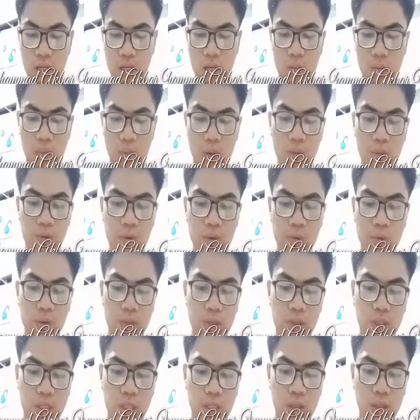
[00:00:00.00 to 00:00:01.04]
Maybe
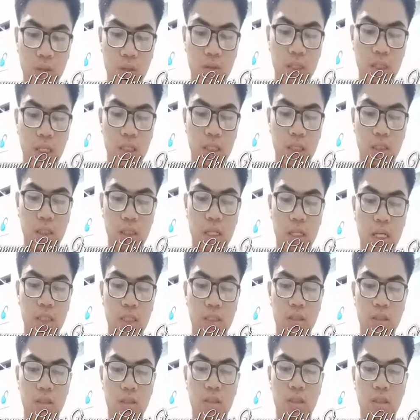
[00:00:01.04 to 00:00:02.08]
we can know that the age
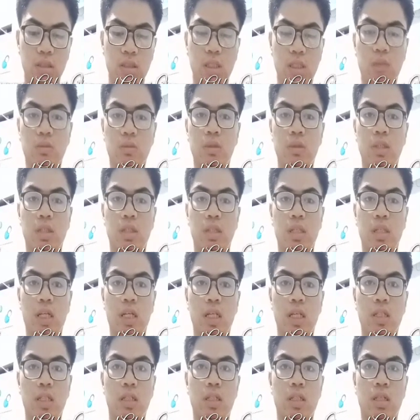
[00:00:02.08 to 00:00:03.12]
is something
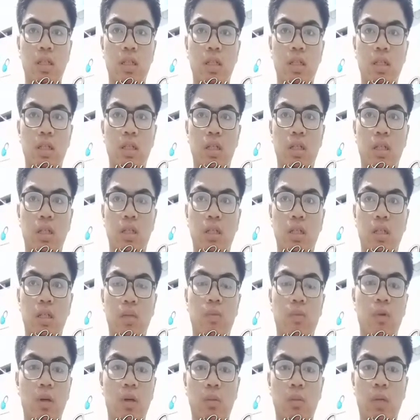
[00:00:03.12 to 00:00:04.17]
like
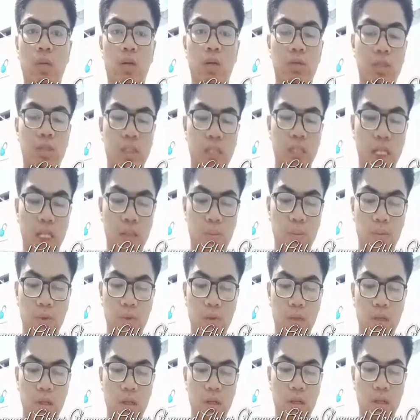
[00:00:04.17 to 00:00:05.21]
from ourselves,
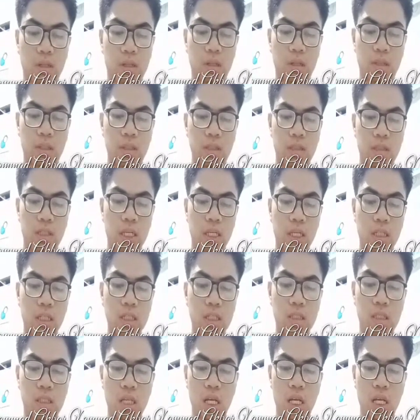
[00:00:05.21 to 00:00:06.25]
and the second
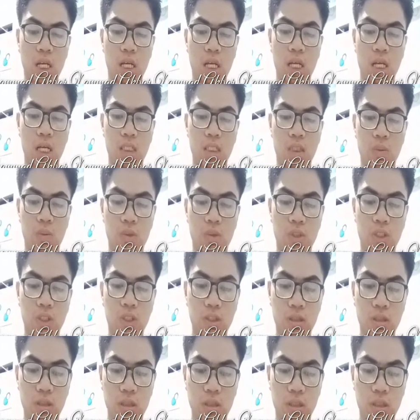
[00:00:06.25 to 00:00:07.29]
is
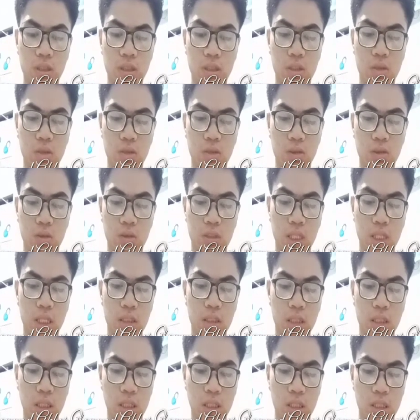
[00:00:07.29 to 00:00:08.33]
exposure to
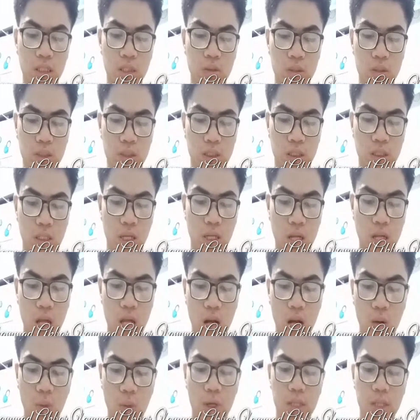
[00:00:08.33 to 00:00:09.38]
target language,
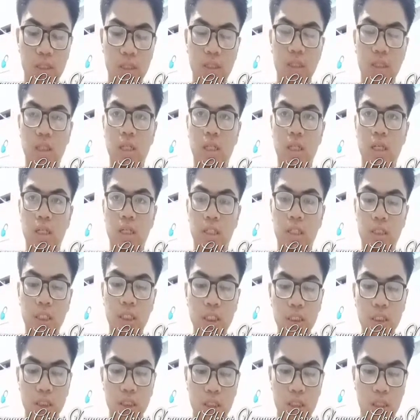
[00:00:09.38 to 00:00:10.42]
whereas the
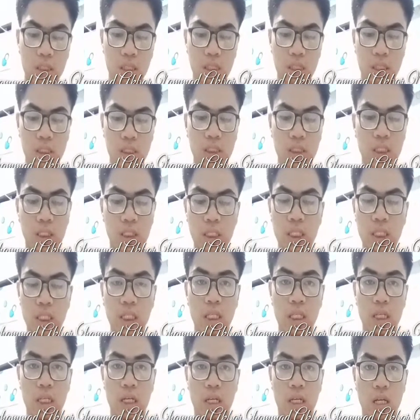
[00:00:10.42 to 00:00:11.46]
teacher is the
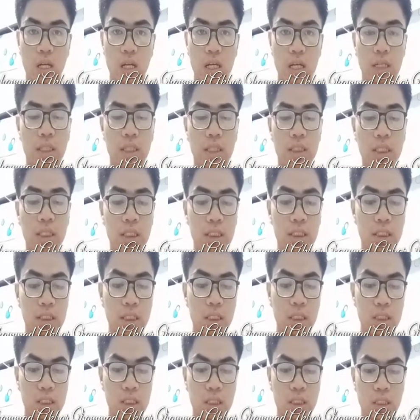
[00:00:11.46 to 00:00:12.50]
key. The teacher
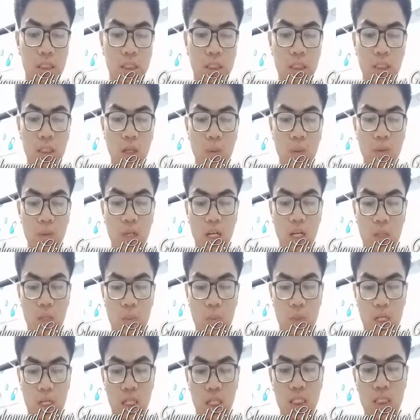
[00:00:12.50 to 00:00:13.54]
is the key of the
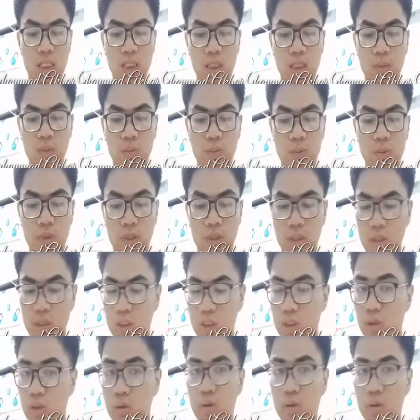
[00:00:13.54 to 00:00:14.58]

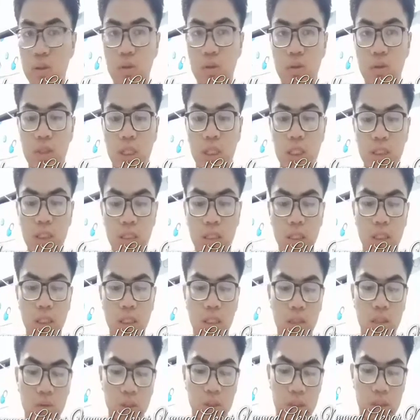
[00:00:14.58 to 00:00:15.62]
exposure to target
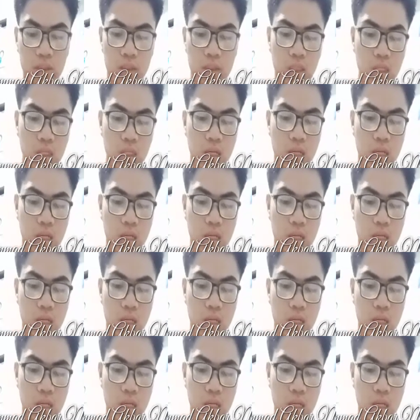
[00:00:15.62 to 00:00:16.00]
language,